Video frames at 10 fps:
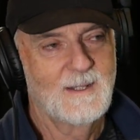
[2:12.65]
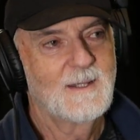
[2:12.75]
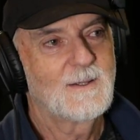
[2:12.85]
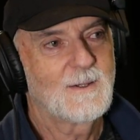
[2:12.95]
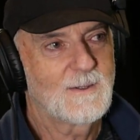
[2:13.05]

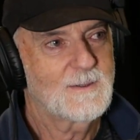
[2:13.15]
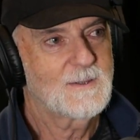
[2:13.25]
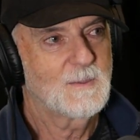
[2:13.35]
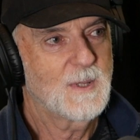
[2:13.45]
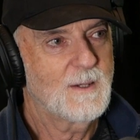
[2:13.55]

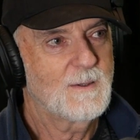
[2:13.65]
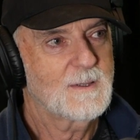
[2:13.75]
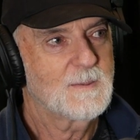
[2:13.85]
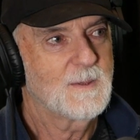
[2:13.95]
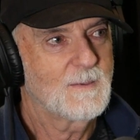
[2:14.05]
to
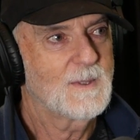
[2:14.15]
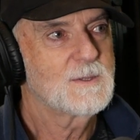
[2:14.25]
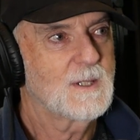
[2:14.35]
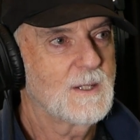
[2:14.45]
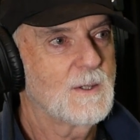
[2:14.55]
parents, but when you
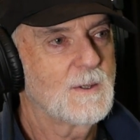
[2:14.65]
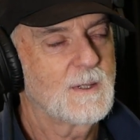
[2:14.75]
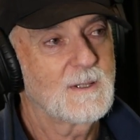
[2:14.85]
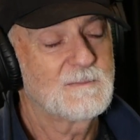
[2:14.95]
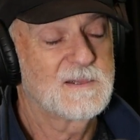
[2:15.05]
get older, you
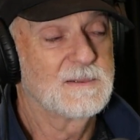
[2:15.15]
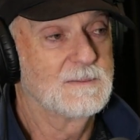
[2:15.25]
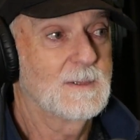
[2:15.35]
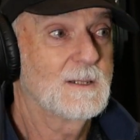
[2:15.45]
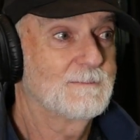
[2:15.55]
go,
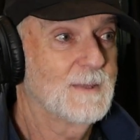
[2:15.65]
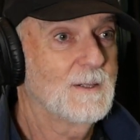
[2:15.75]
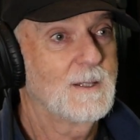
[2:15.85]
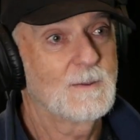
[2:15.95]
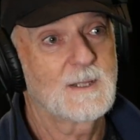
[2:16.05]
well, no,
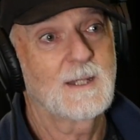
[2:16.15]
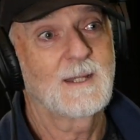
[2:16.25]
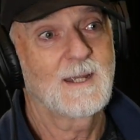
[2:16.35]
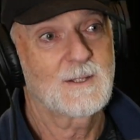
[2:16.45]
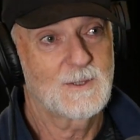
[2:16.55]
he was only
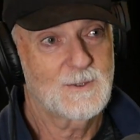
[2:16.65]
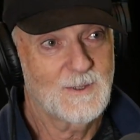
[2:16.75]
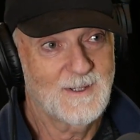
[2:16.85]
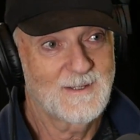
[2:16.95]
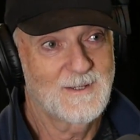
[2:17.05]
actually
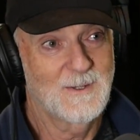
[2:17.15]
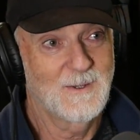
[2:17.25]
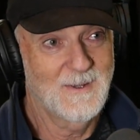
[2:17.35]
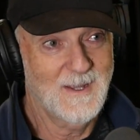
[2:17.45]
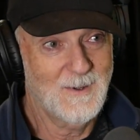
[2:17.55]
trying to
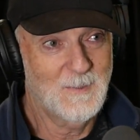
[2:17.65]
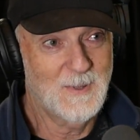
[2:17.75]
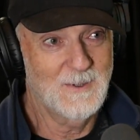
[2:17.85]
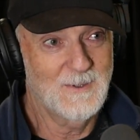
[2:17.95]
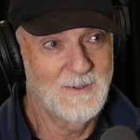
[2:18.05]
help
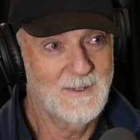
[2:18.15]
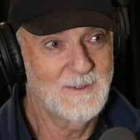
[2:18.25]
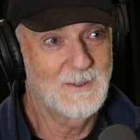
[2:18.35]
you, and right.